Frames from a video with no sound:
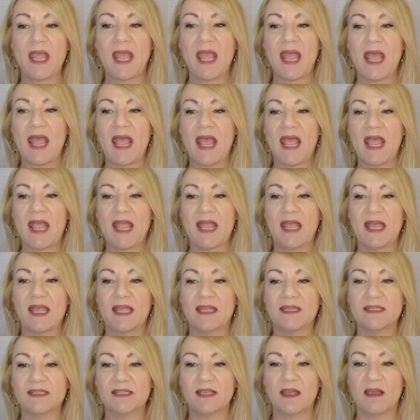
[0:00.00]

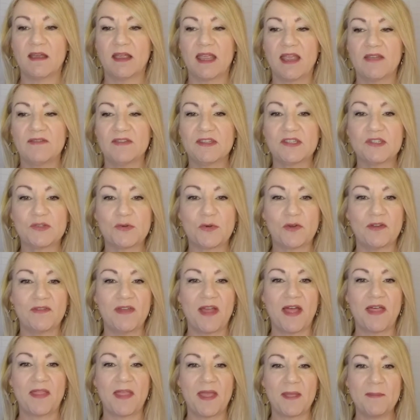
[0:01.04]
and uh, gave the story of
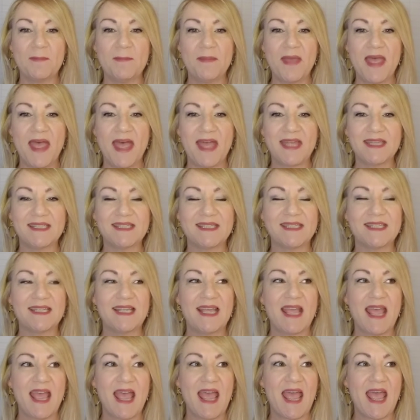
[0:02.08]
how they met
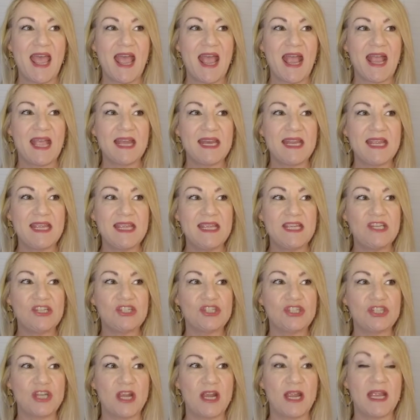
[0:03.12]
and he
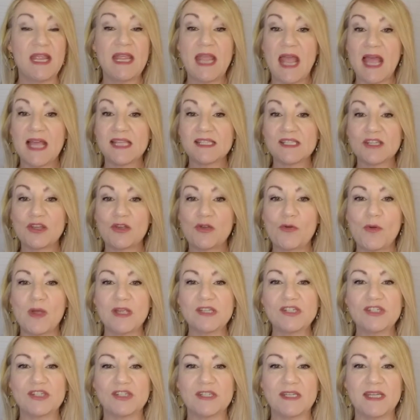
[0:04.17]
shared, he asked a
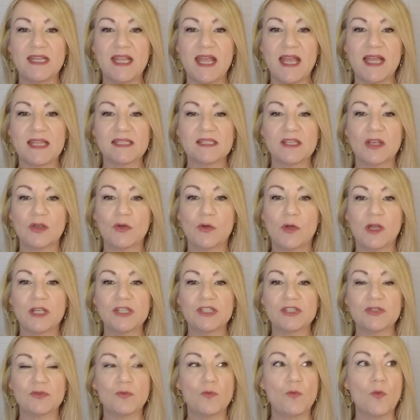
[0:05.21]
question. He asked a
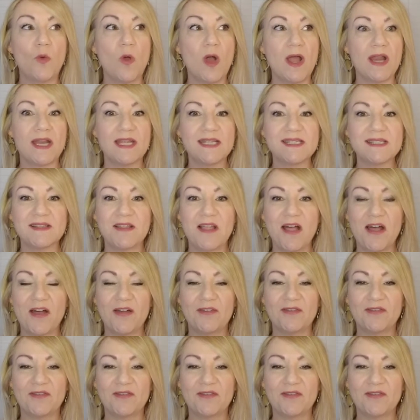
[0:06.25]
question, what is love?